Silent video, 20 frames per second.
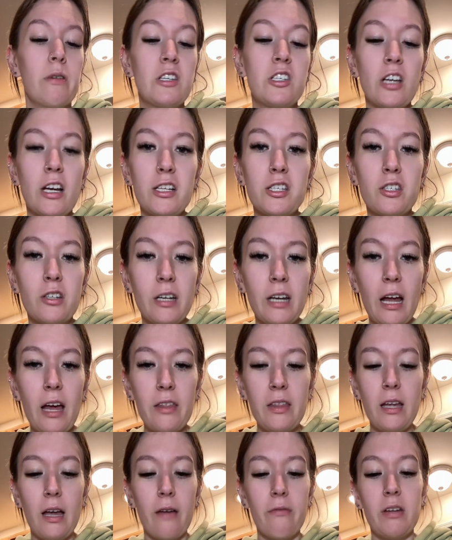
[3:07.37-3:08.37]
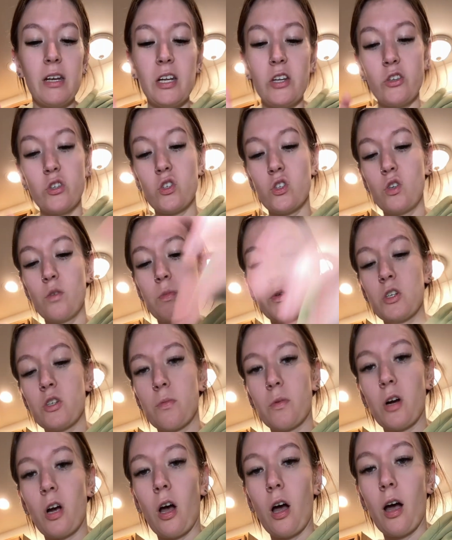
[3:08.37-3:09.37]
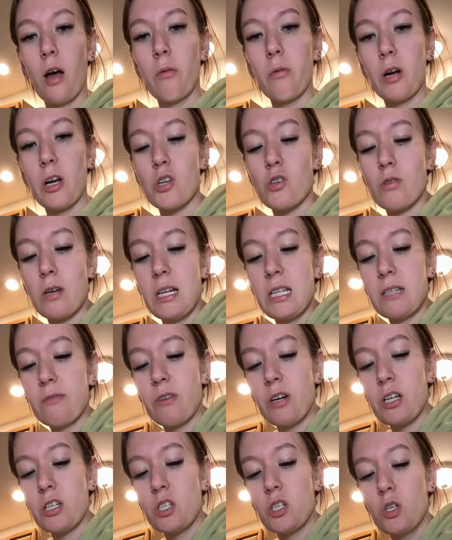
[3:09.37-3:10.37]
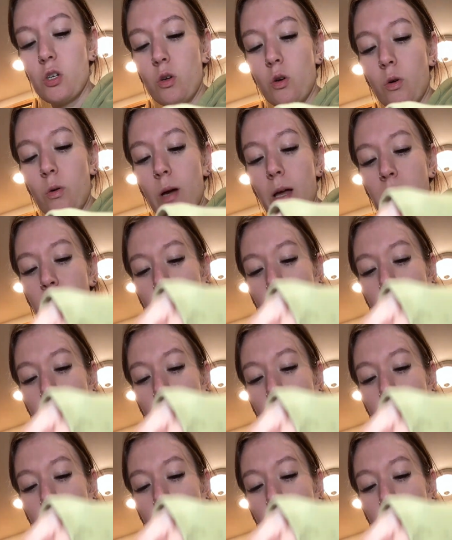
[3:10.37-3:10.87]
just took it out of the oven. It is super duper hot. We're gonna transfer it to